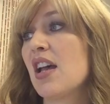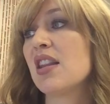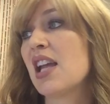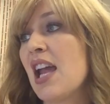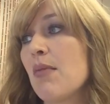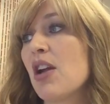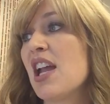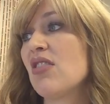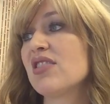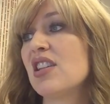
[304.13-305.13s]
the camera
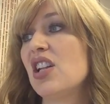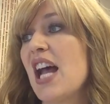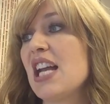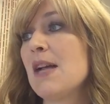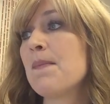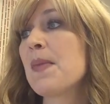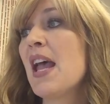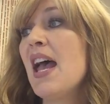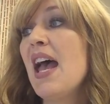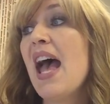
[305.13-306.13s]
angles and the lighting?
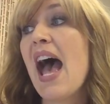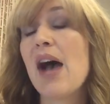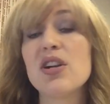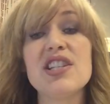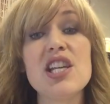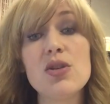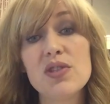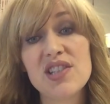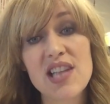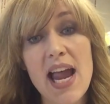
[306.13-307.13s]
How does he
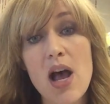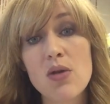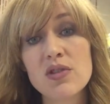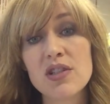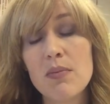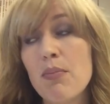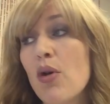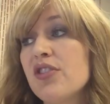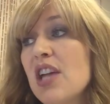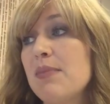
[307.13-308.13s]
use sound,
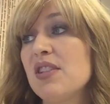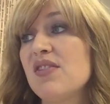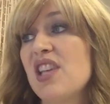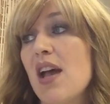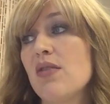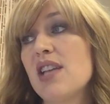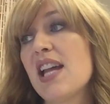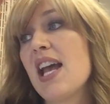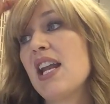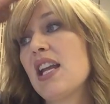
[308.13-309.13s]
both types of sound,
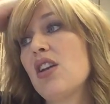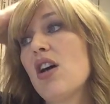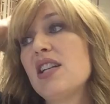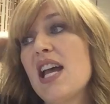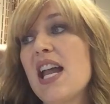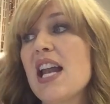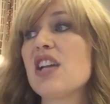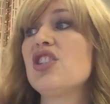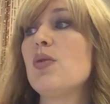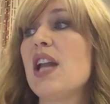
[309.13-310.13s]
diegetic and
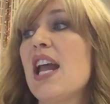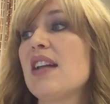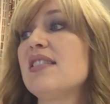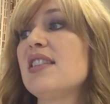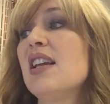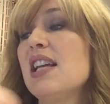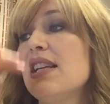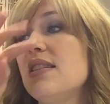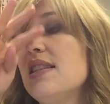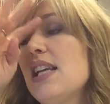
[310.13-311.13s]
non-diegetic, to enhance
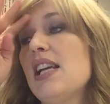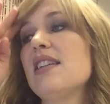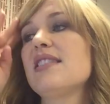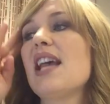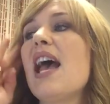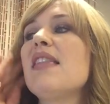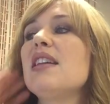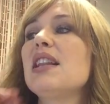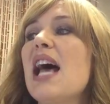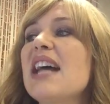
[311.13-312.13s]
his scenes? And
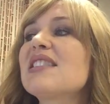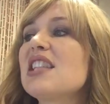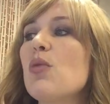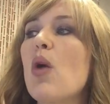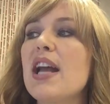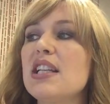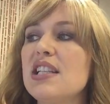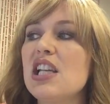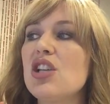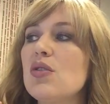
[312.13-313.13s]
then lastly, why
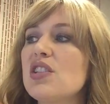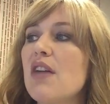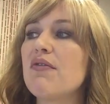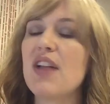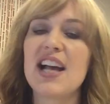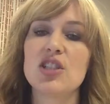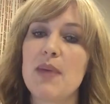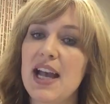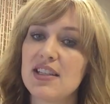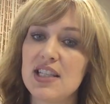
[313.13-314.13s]
does he use a
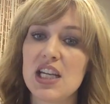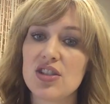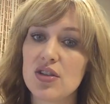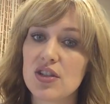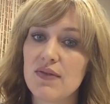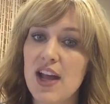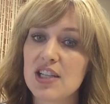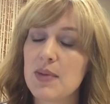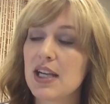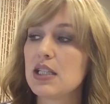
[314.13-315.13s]
flashback scene? So there's a
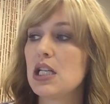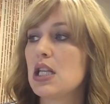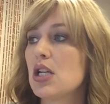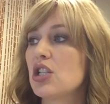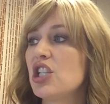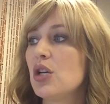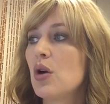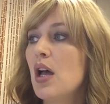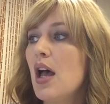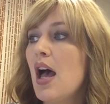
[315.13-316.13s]
flashback scene in there too.